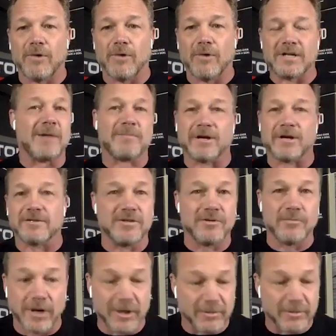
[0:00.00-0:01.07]
What topic
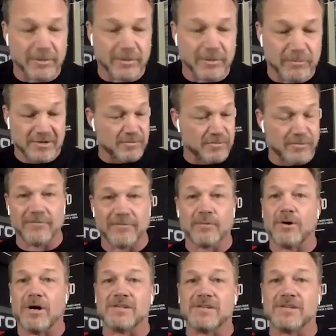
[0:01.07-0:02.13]
do you want to bring us, or
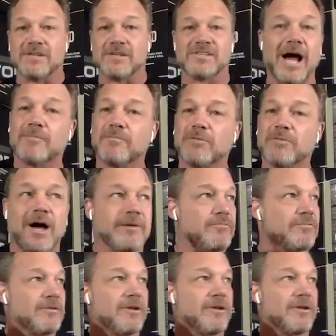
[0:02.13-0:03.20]
whatever it was. And I
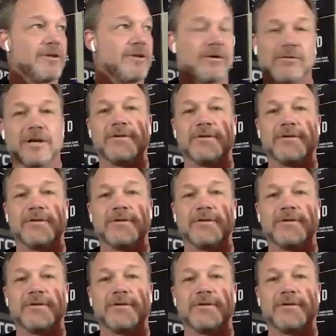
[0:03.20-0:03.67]
replied literally